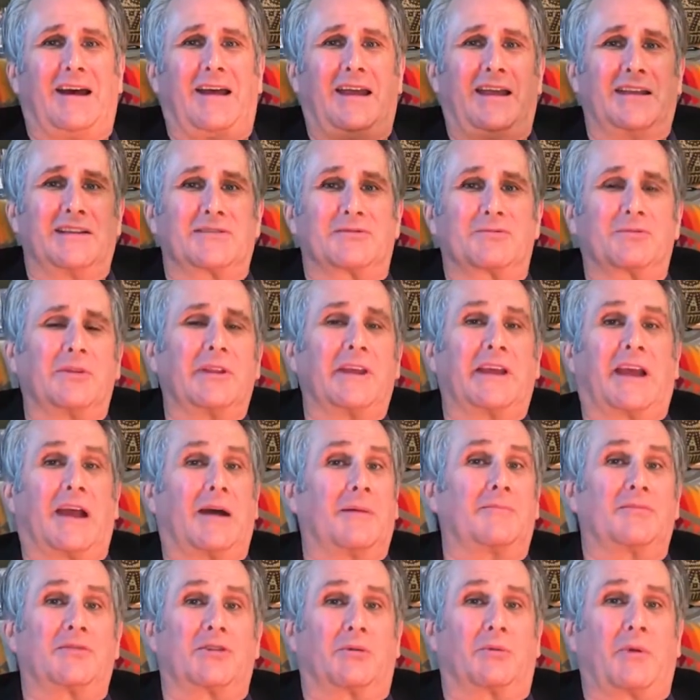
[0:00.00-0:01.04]
has really
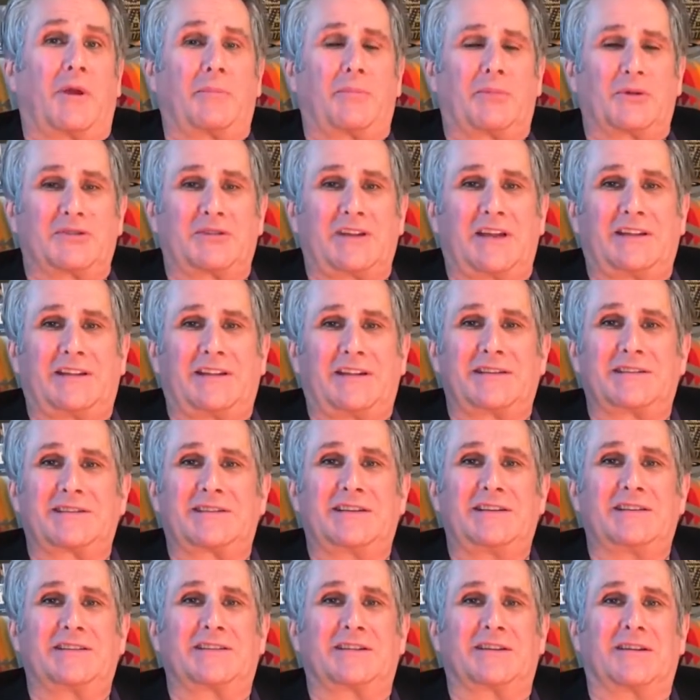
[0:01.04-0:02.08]
come to represent the
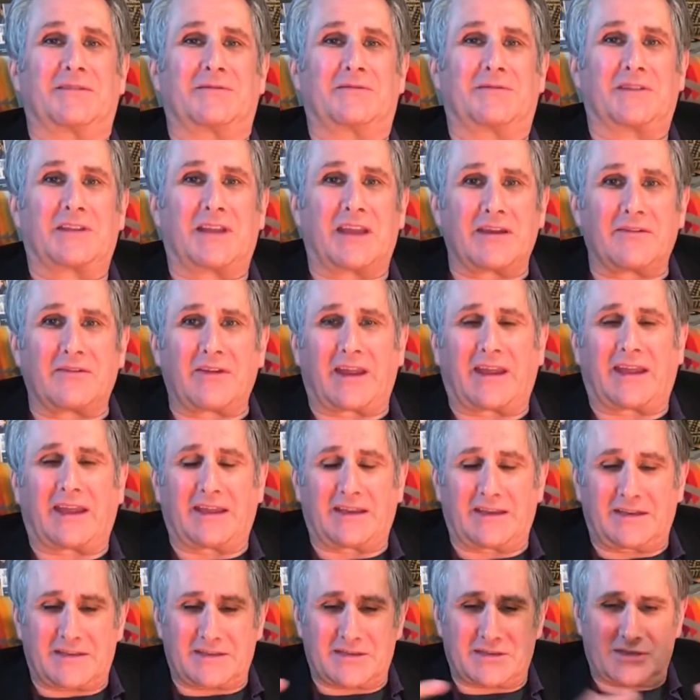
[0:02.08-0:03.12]
season of giving.
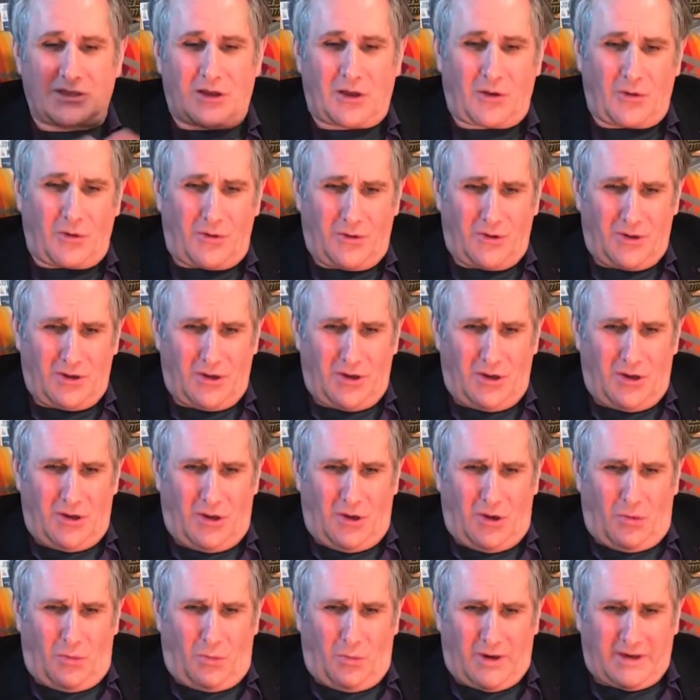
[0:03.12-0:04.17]
And so
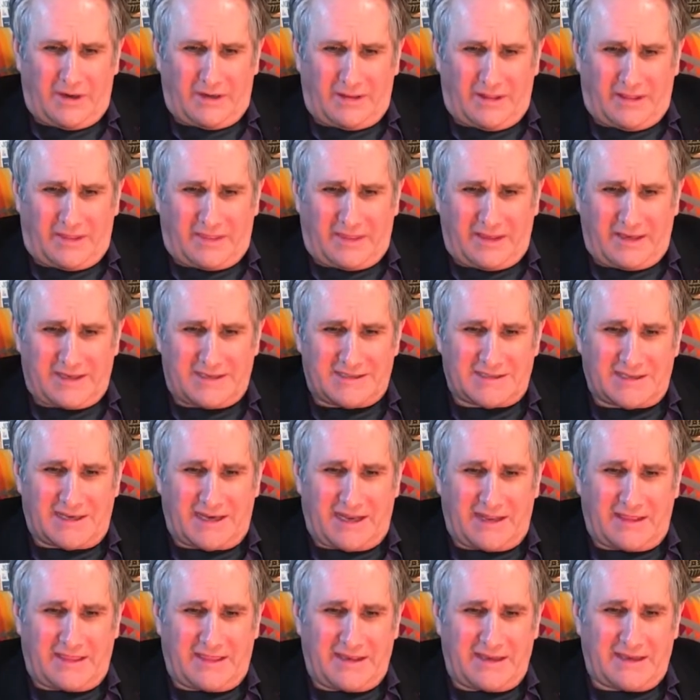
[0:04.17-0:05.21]
one of the things that
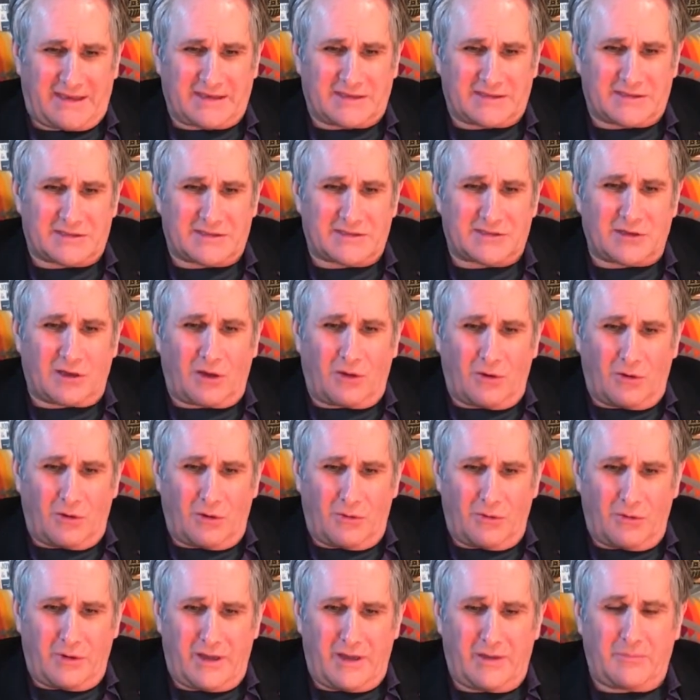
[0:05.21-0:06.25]
I think is
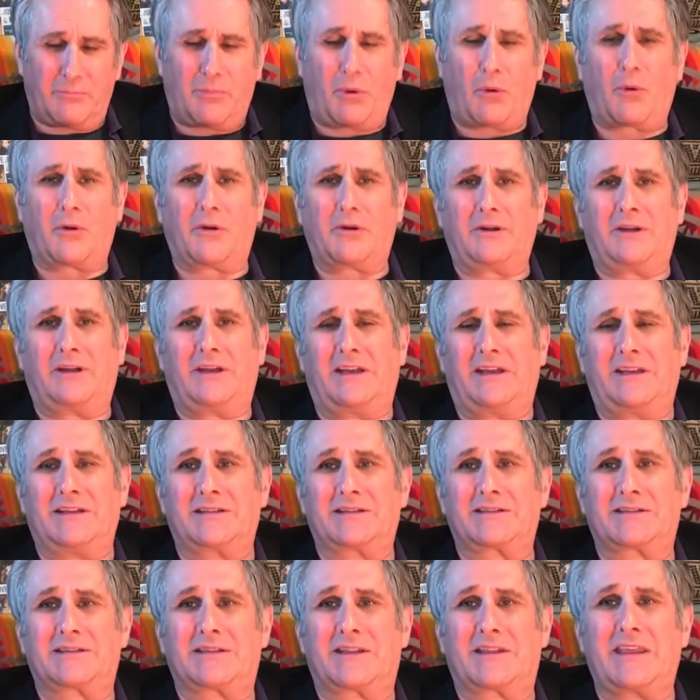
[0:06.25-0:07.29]
so important
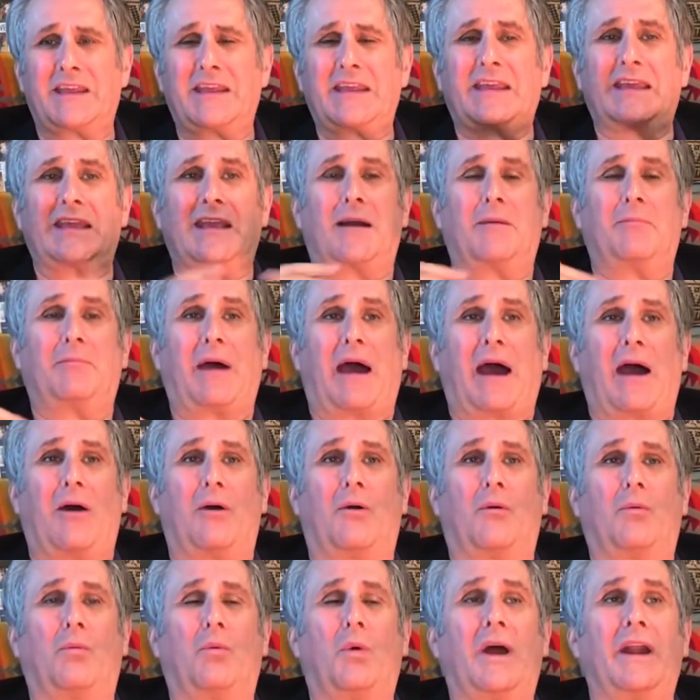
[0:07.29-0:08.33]
is thinking
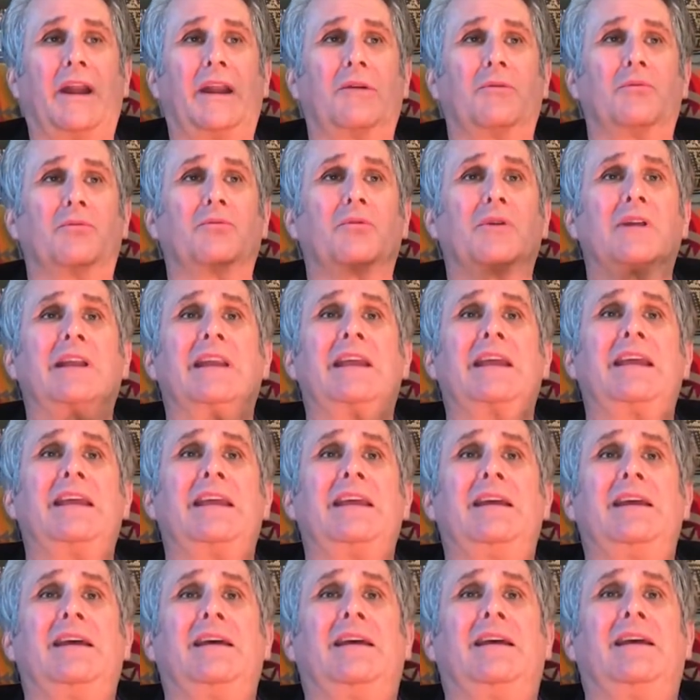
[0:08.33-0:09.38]
about what it
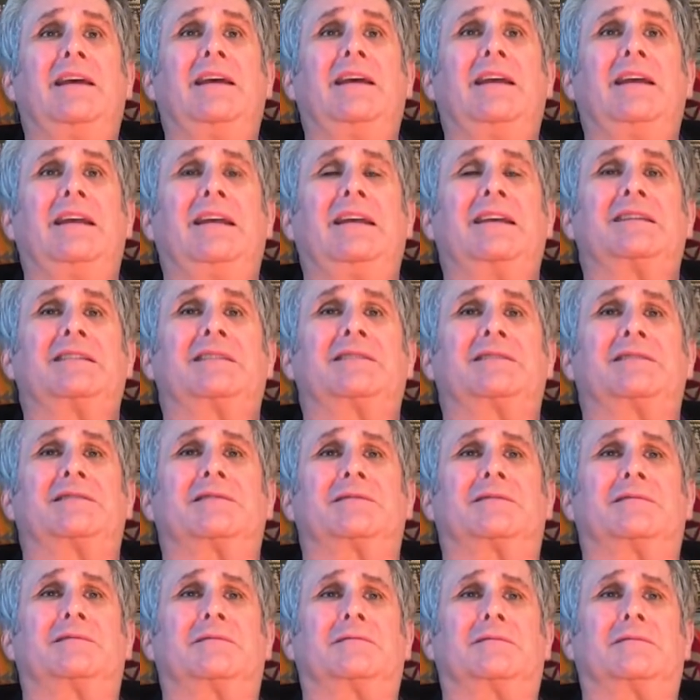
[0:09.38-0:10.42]
really is
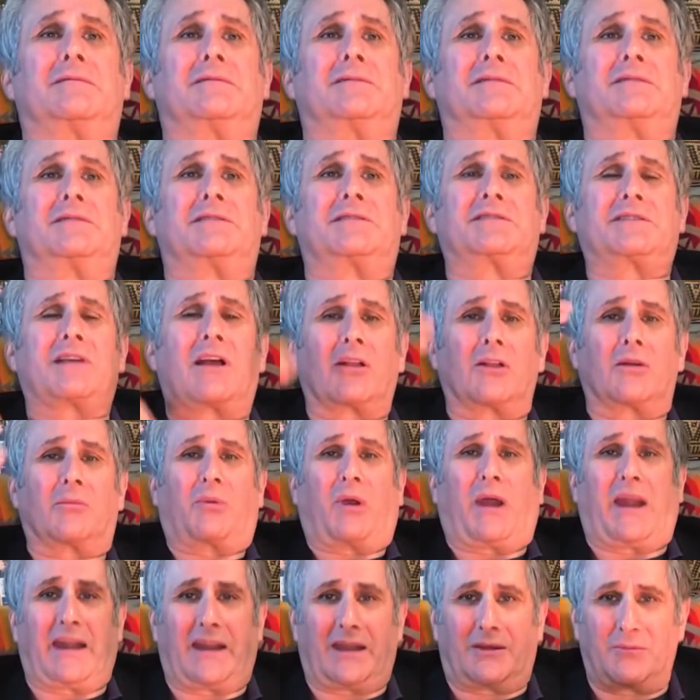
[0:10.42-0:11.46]

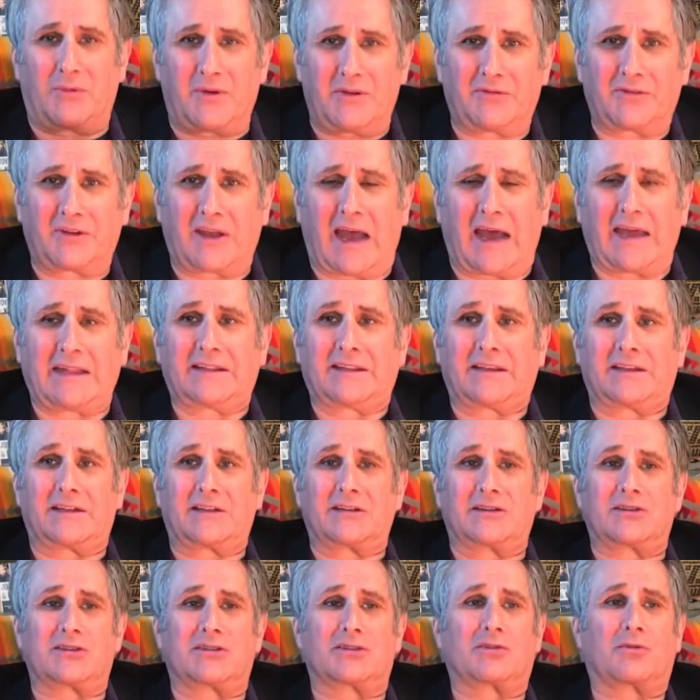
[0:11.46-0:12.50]
celebrating. We've got the
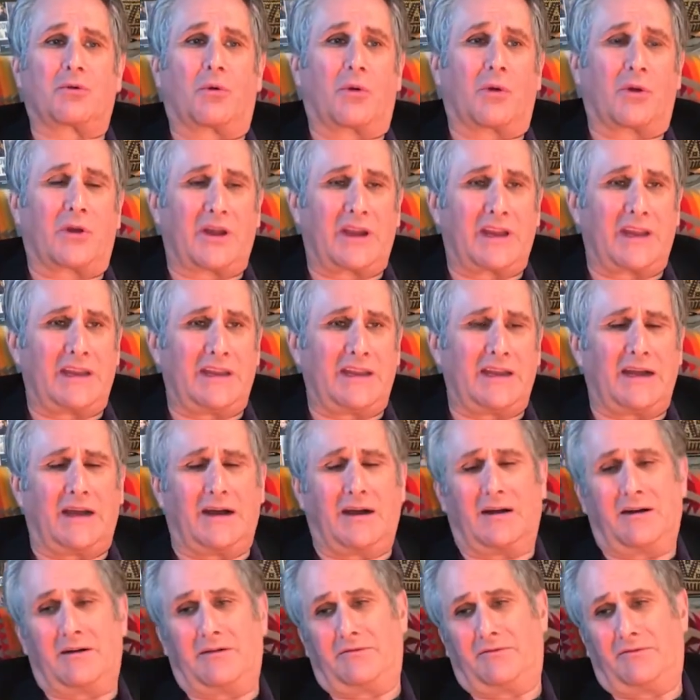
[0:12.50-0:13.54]
story
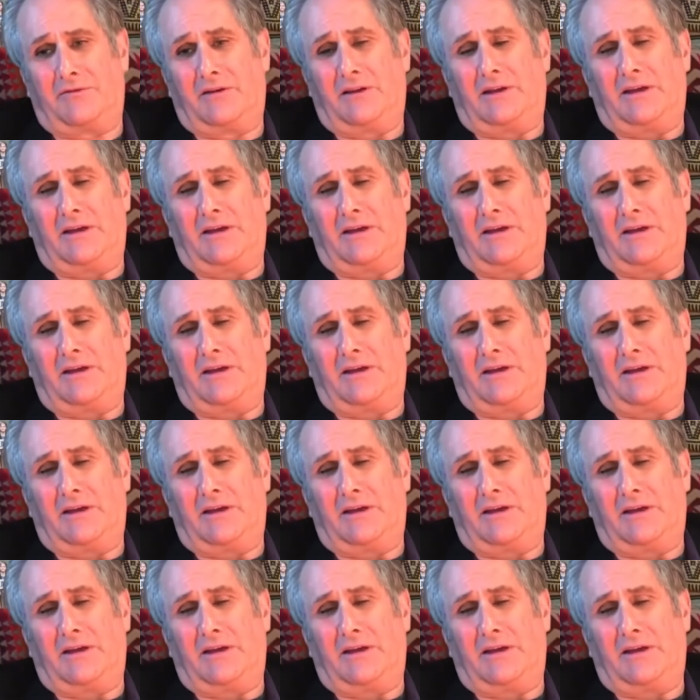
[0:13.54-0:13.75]
of